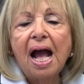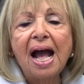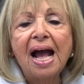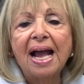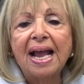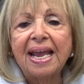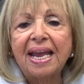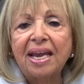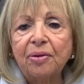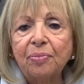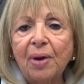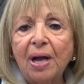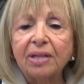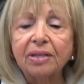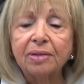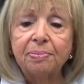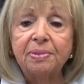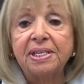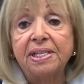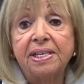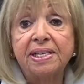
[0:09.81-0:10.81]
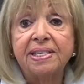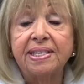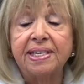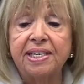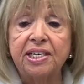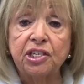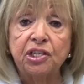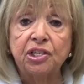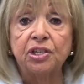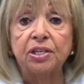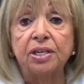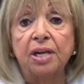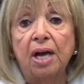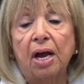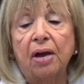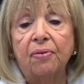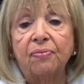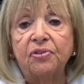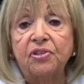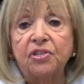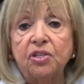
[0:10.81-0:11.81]
Hi, and welcome to this edition
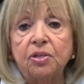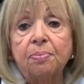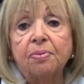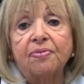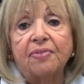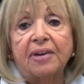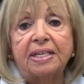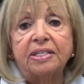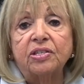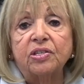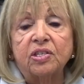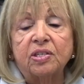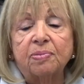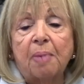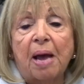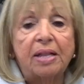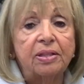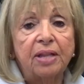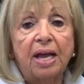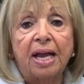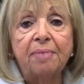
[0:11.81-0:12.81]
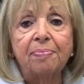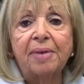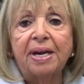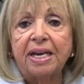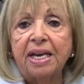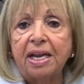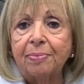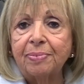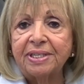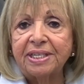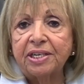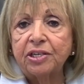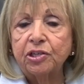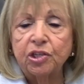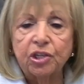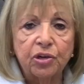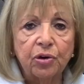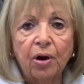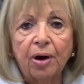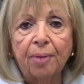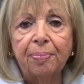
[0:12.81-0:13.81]
of Supervisor Spotlight. My name is Angie
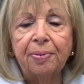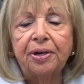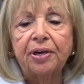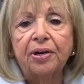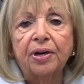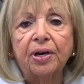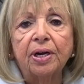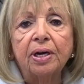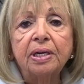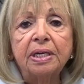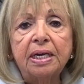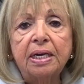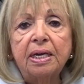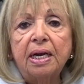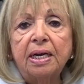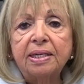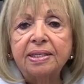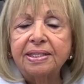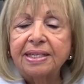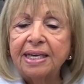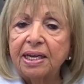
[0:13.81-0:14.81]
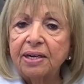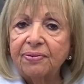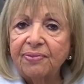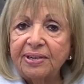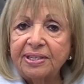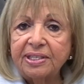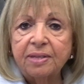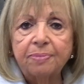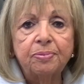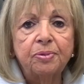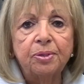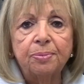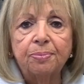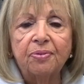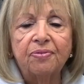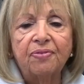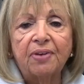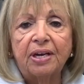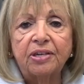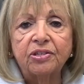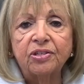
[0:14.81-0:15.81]
Carpenter, Town of Islip
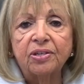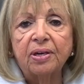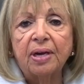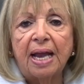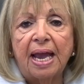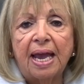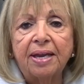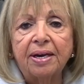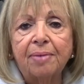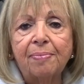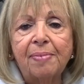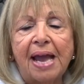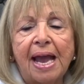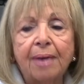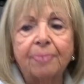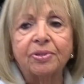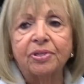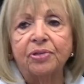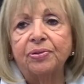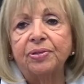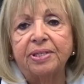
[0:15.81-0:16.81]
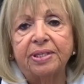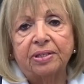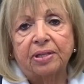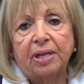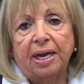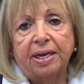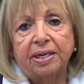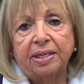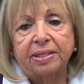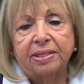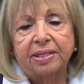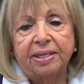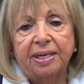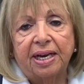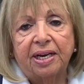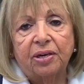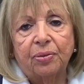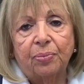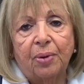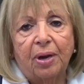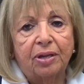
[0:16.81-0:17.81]
Supervisor, and I'm absolutely delighted today
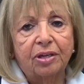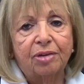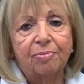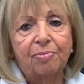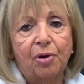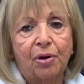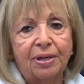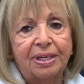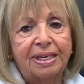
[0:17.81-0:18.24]
to welcome our